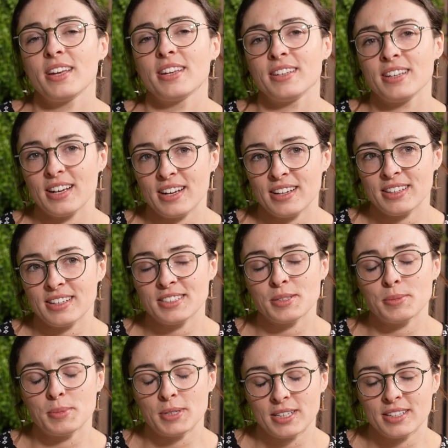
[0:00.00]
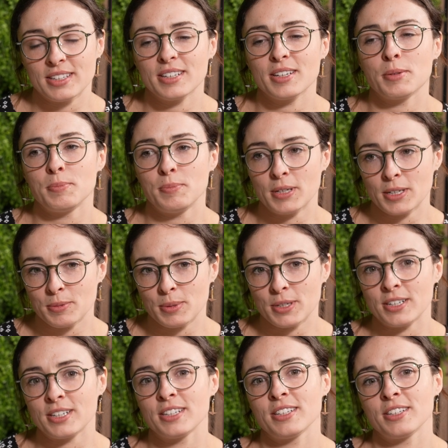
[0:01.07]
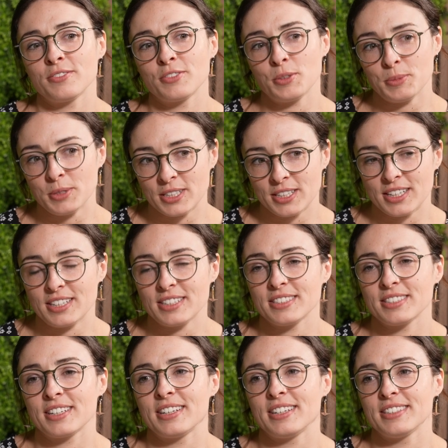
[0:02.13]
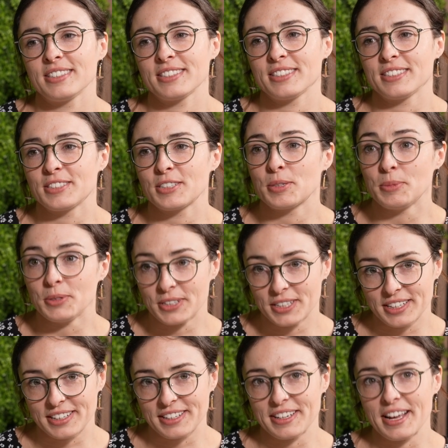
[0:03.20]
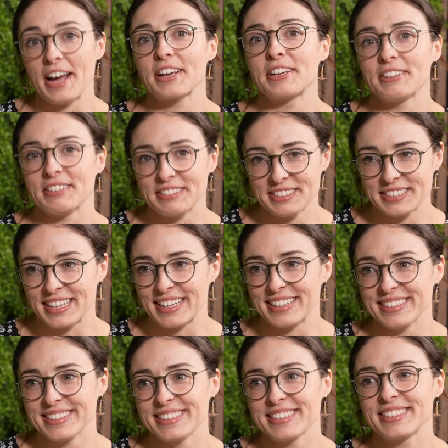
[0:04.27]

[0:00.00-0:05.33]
Yeah, that's a big a big part of communicating science and communicating accurate science.